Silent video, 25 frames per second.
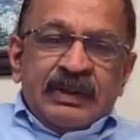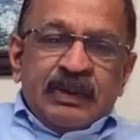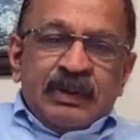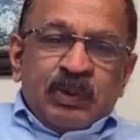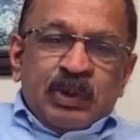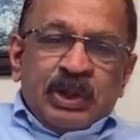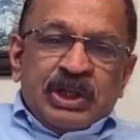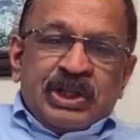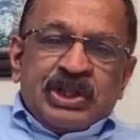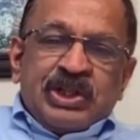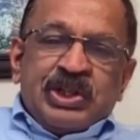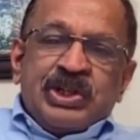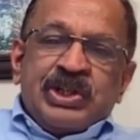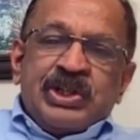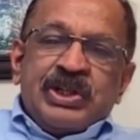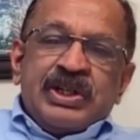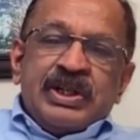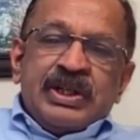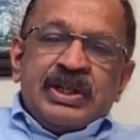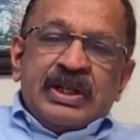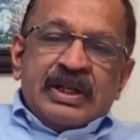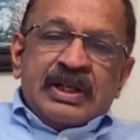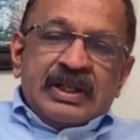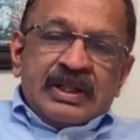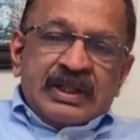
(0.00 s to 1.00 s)
which
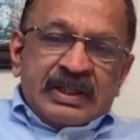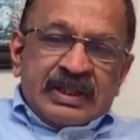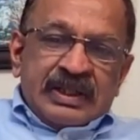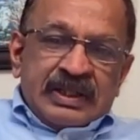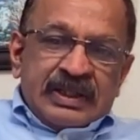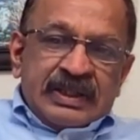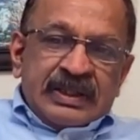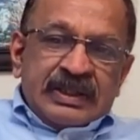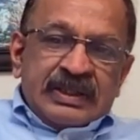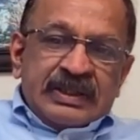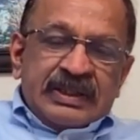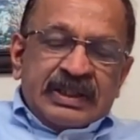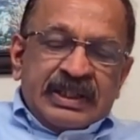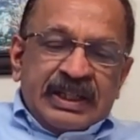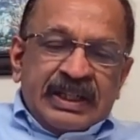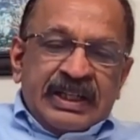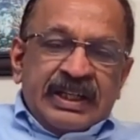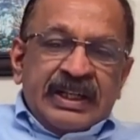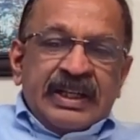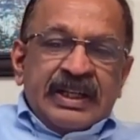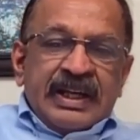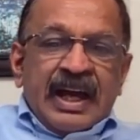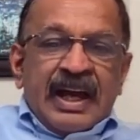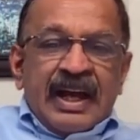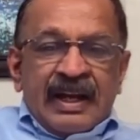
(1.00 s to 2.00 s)

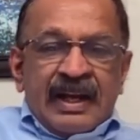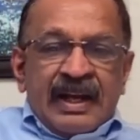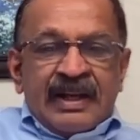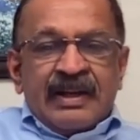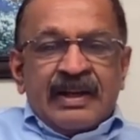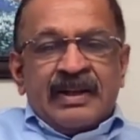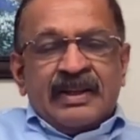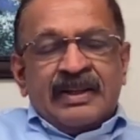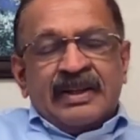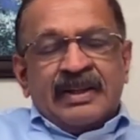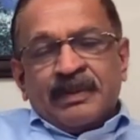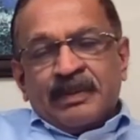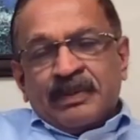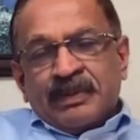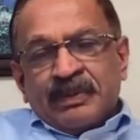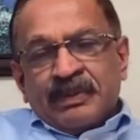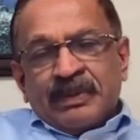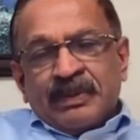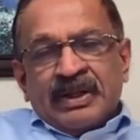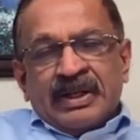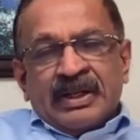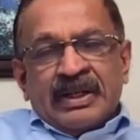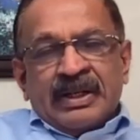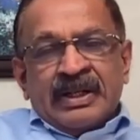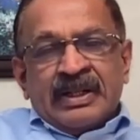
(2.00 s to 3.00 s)
the algorithm
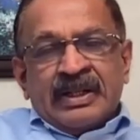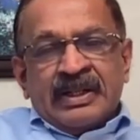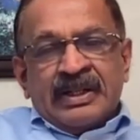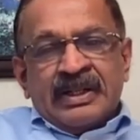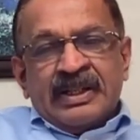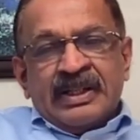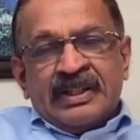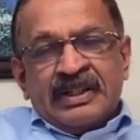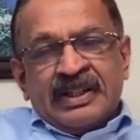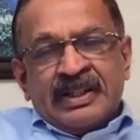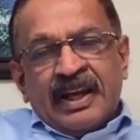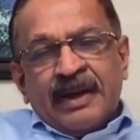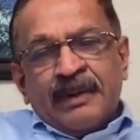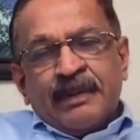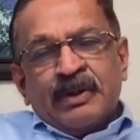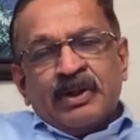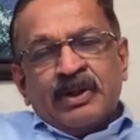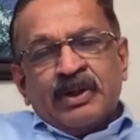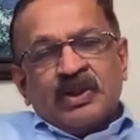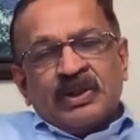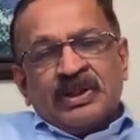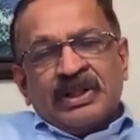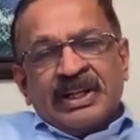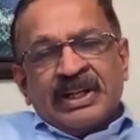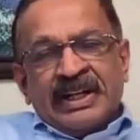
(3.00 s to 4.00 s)
is able
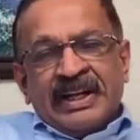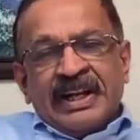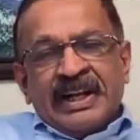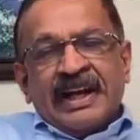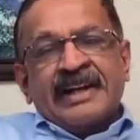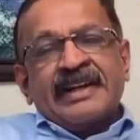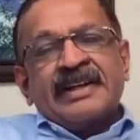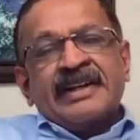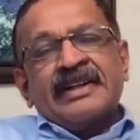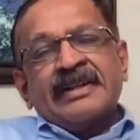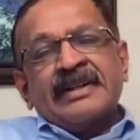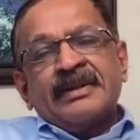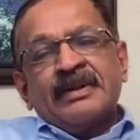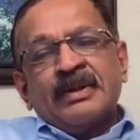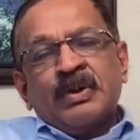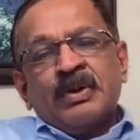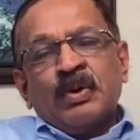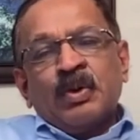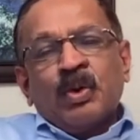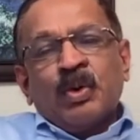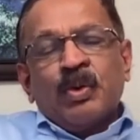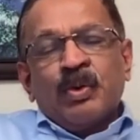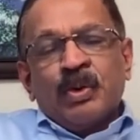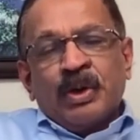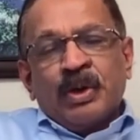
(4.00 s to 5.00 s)
to detect
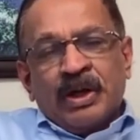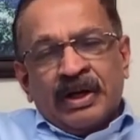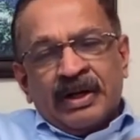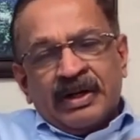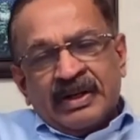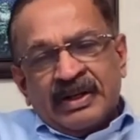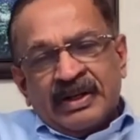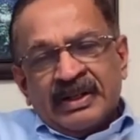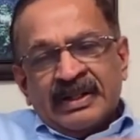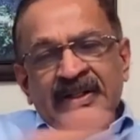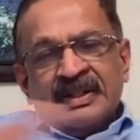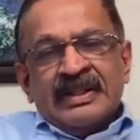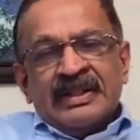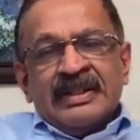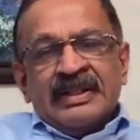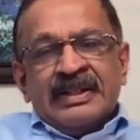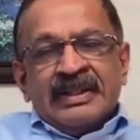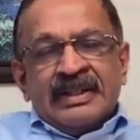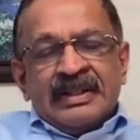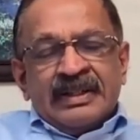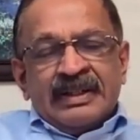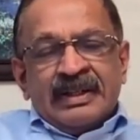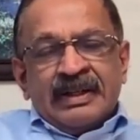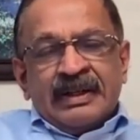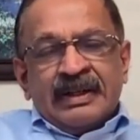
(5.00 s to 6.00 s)
over
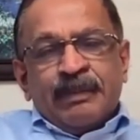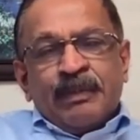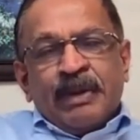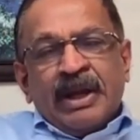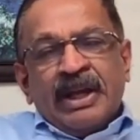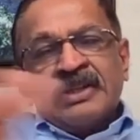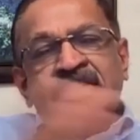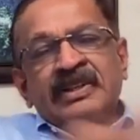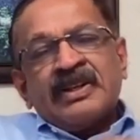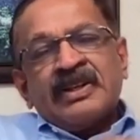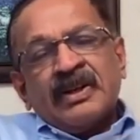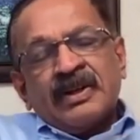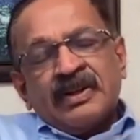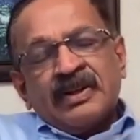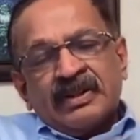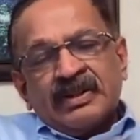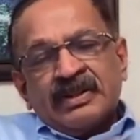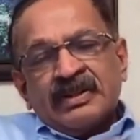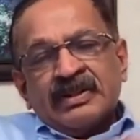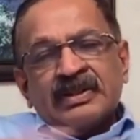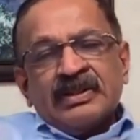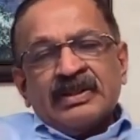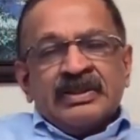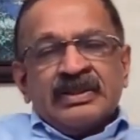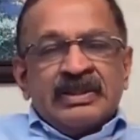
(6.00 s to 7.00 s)
based
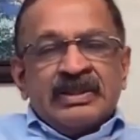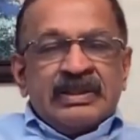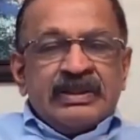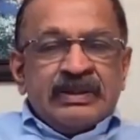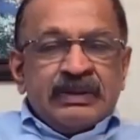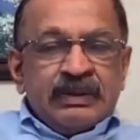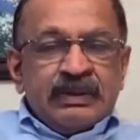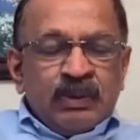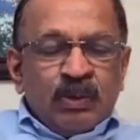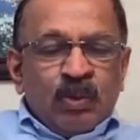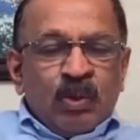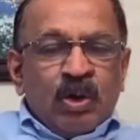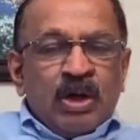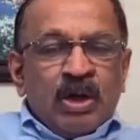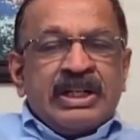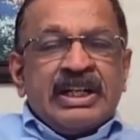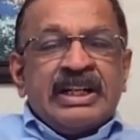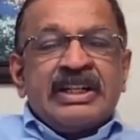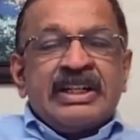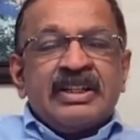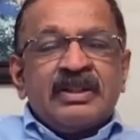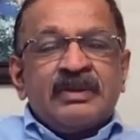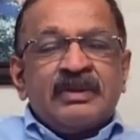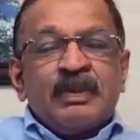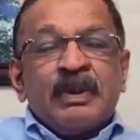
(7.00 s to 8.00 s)
on what
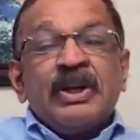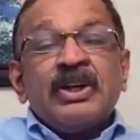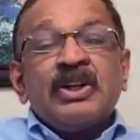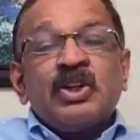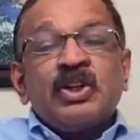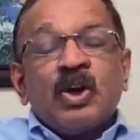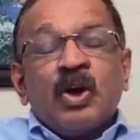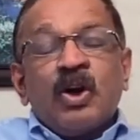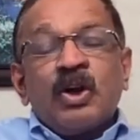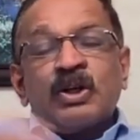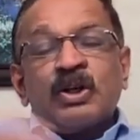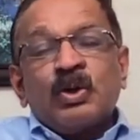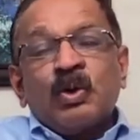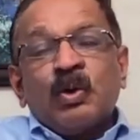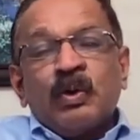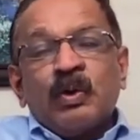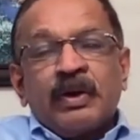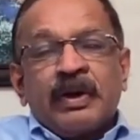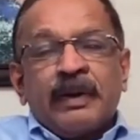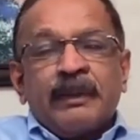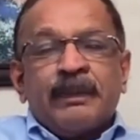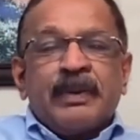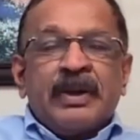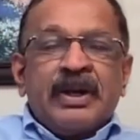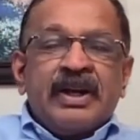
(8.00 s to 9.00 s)
it has been taught over
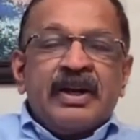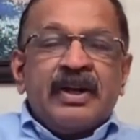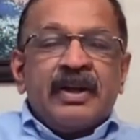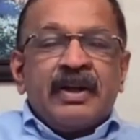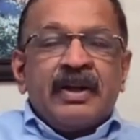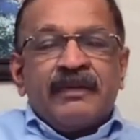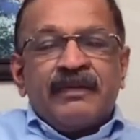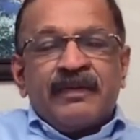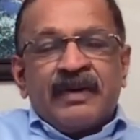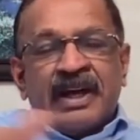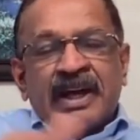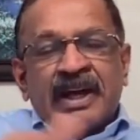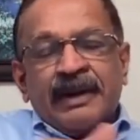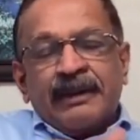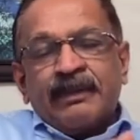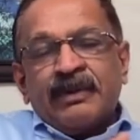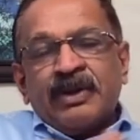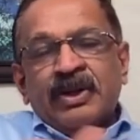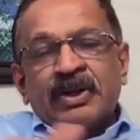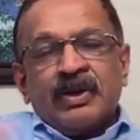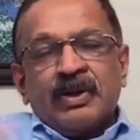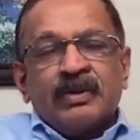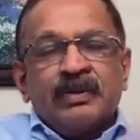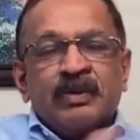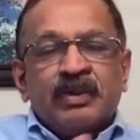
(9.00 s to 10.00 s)
a period of time,
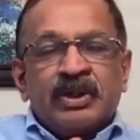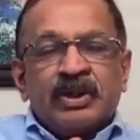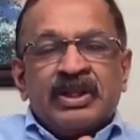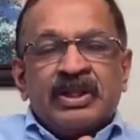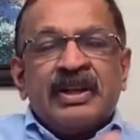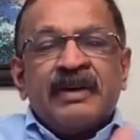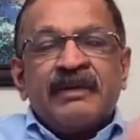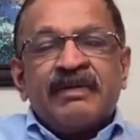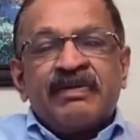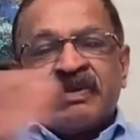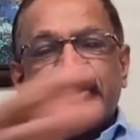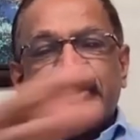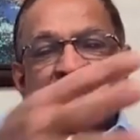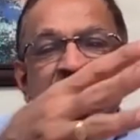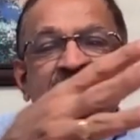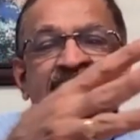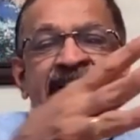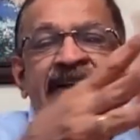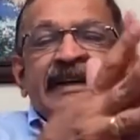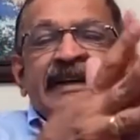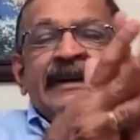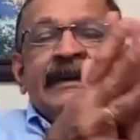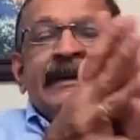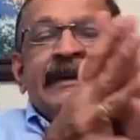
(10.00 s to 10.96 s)
with different